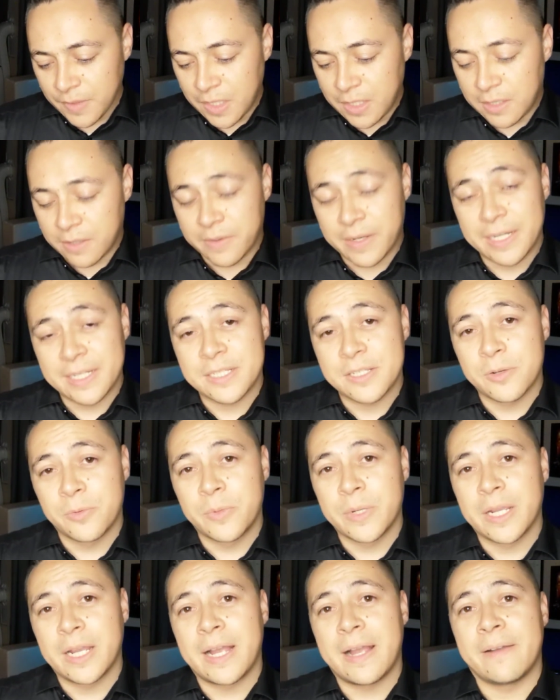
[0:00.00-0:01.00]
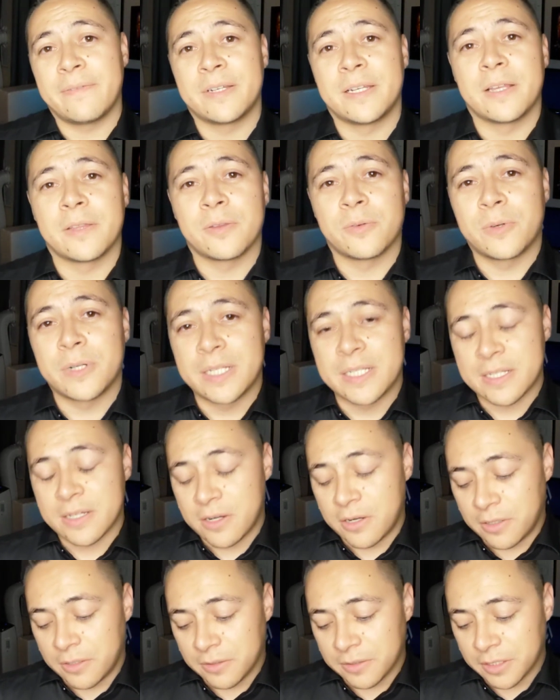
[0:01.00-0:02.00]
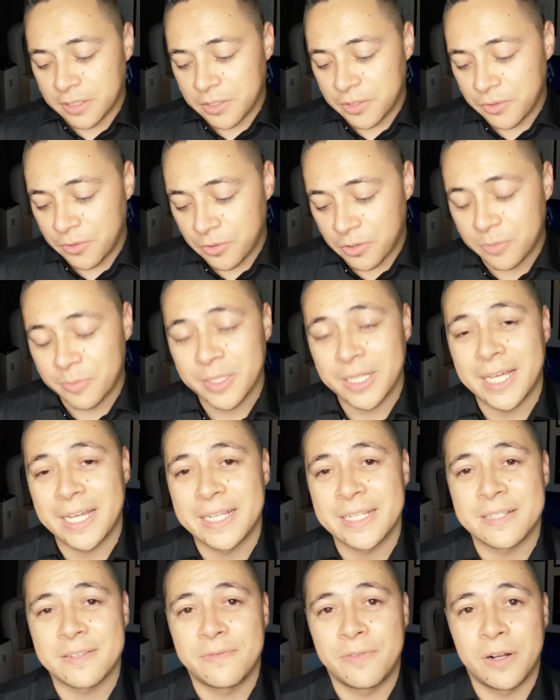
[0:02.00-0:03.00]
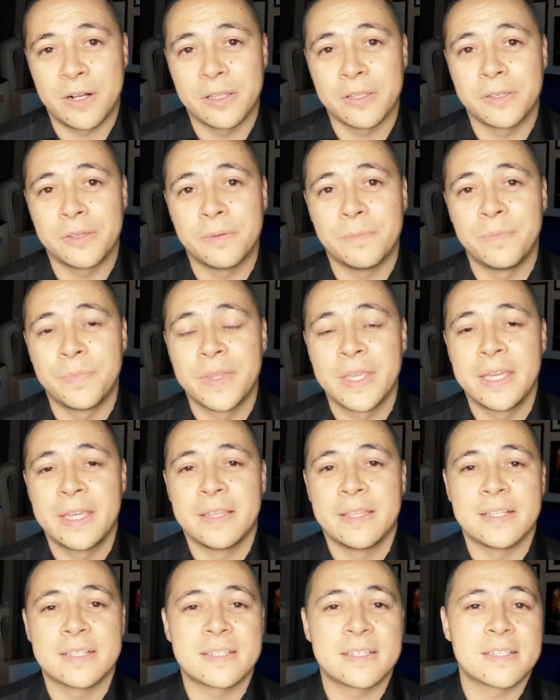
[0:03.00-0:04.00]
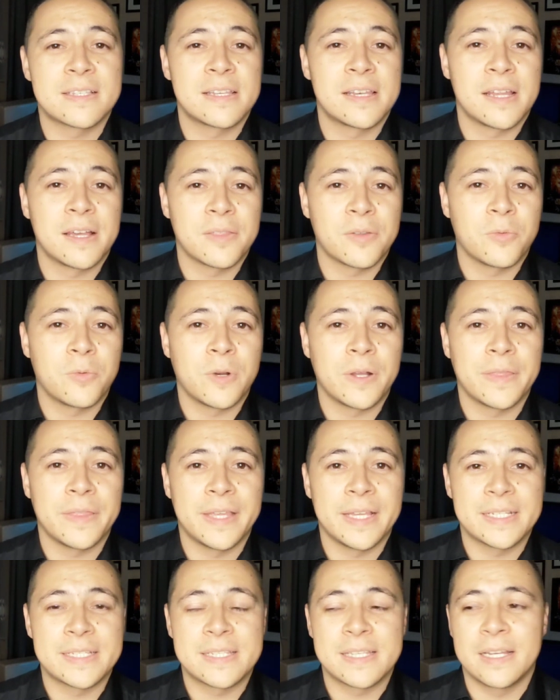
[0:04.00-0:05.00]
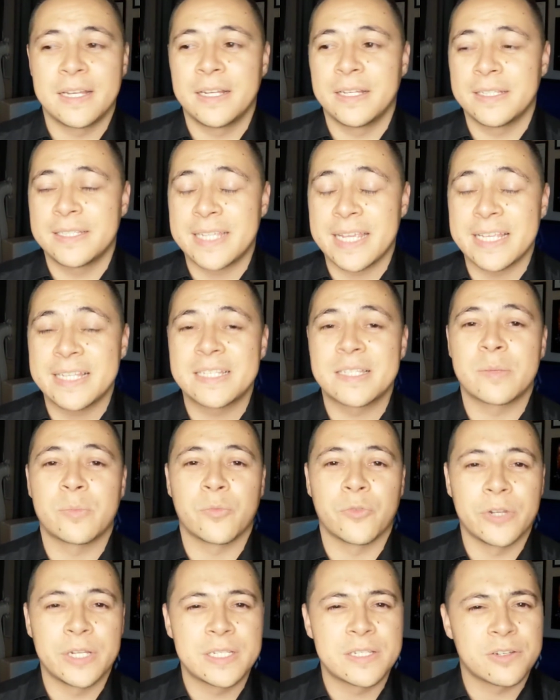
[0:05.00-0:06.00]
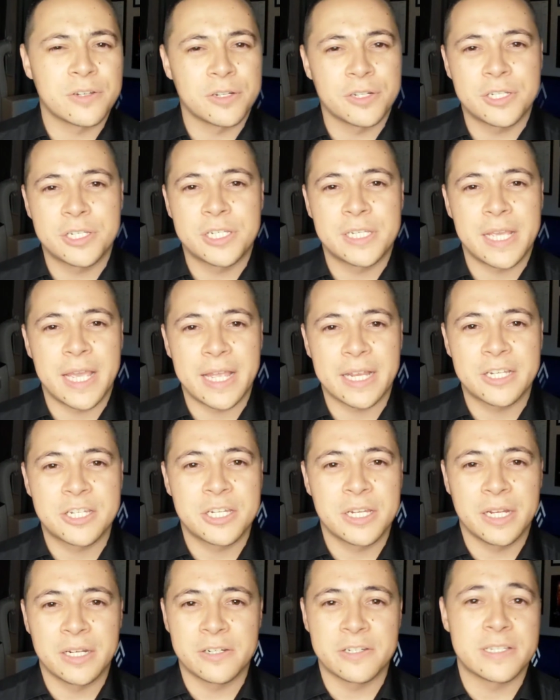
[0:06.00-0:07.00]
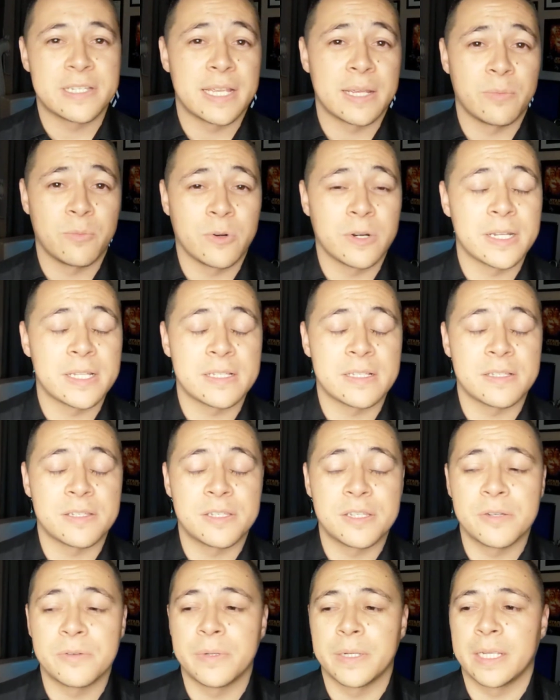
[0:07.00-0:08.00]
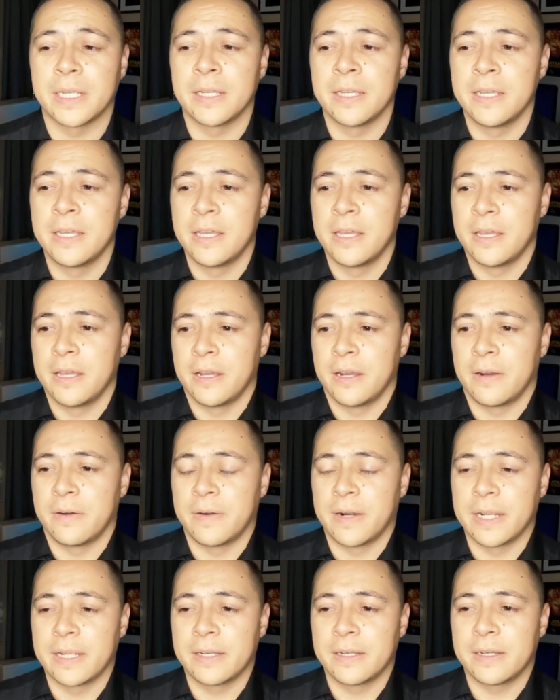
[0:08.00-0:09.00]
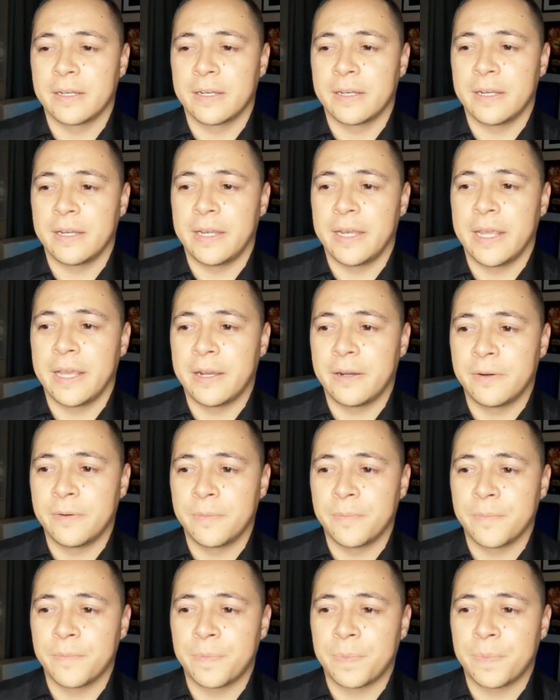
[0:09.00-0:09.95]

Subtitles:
All right, so we have another one. It's called Normalized Volume. This is another one that takes some research to actually understand what it's doing. All right, now